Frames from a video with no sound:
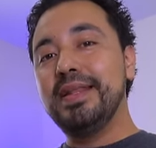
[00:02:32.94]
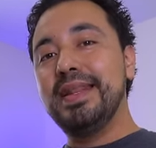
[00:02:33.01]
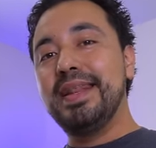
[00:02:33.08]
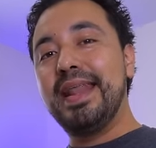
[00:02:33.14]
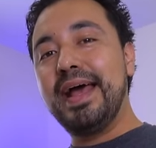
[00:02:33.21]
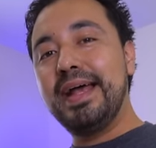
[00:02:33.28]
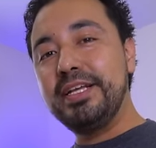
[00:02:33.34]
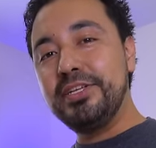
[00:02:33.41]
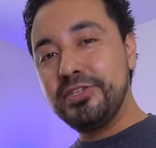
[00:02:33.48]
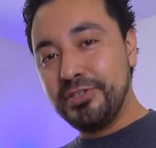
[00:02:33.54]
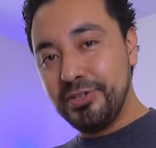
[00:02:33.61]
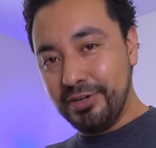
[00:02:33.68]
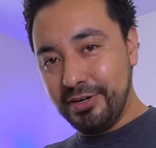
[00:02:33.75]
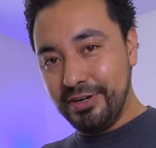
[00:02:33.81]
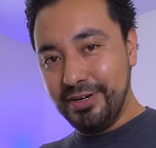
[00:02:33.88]

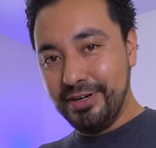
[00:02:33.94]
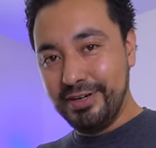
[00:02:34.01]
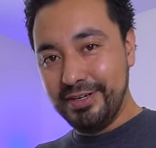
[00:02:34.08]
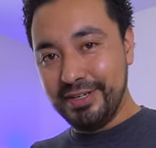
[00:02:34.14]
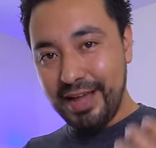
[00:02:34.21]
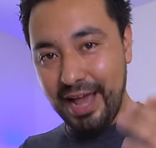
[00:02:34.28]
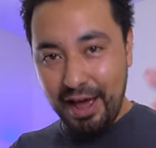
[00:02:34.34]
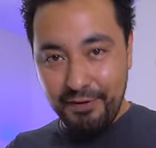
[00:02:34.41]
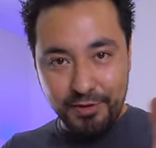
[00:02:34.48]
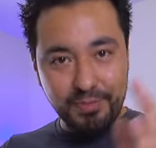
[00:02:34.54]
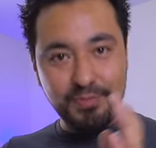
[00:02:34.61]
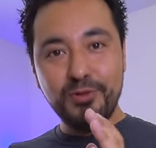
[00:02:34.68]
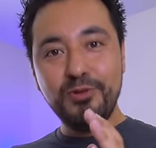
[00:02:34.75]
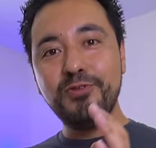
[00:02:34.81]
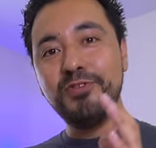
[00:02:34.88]
nicer to have
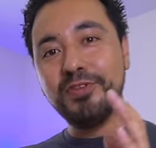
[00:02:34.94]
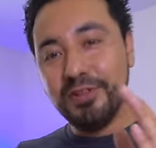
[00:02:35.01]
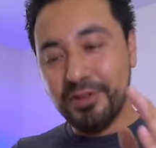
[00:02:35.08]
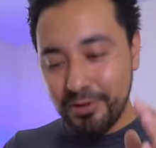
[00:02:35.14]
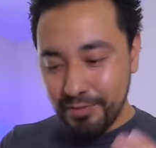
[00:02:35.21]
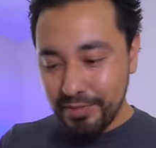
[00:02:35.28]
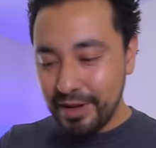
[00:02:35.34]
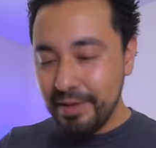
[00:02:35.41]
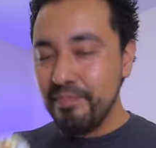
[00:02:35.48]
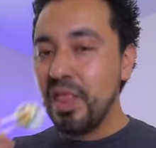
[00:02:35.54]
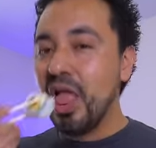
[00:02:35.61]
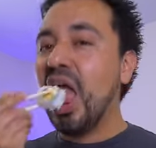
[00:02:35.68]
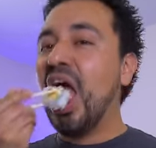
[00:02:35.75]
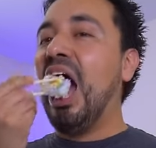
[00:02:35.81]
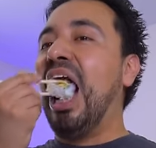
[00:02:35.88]
it move a little bit.
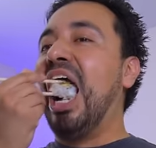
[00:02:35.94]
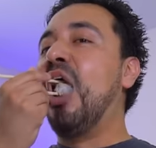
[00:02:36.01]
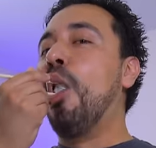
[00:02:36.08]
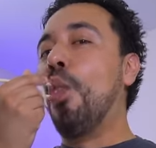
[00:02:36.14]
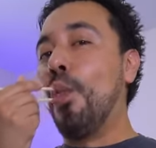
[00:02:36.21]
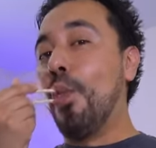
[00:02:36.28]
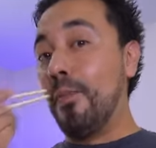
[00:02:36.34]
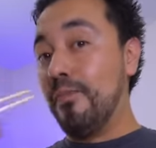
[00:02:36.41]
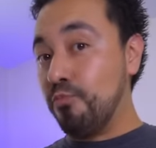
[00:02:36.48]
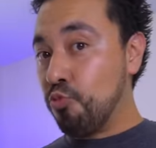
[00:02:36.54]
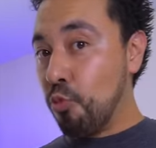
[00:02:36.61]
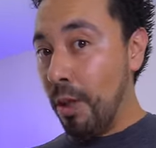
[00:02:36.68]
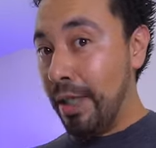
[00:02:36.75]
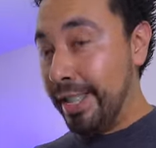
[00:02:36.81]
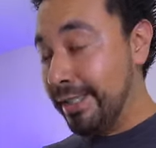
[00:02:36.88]

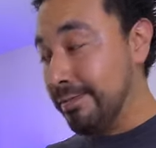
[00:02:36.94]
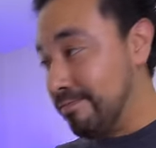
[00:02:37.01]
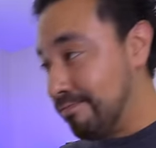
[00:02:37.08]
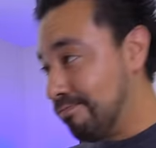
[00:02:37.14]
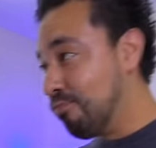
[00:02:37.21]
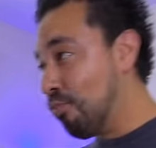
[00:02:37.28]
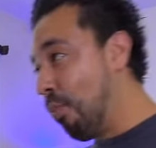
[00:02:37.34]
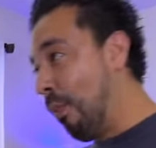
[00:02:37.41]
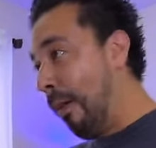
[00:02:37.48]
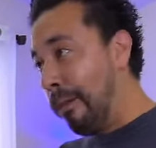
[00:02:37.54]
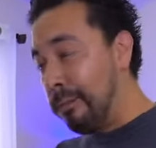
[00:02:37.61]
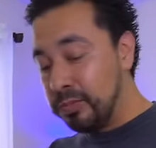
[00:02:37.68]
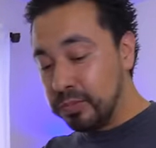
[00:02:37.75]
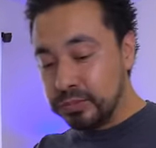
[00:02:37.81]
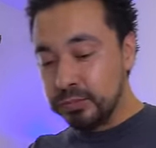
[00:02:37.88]
What?
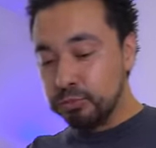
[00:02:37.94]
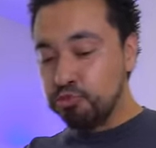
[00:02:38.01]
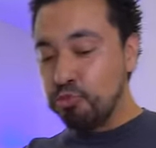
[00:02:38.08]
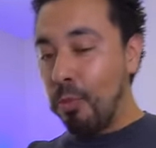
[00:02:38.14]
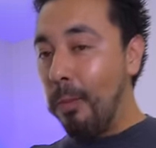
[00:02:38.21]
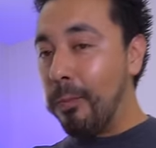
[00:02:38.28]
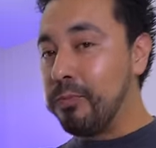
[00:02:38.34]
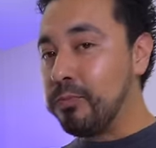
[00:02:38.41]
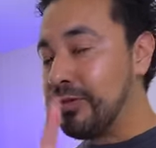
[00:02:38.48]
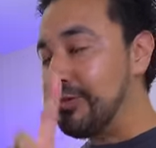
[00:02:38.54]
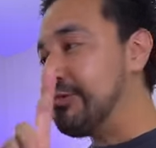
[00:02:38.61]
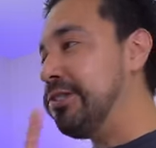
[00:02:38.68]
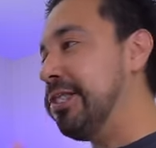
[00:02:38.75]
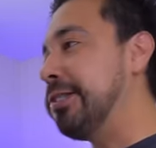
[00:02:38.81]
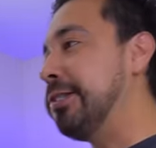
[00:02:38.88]

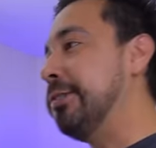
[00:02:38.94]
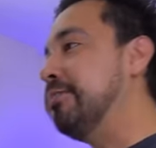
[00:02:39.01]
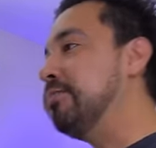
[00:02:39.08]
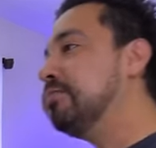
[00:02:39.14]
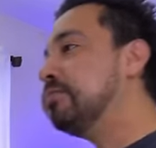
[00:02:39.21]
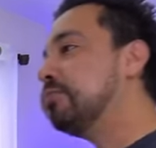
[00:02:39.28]
One second.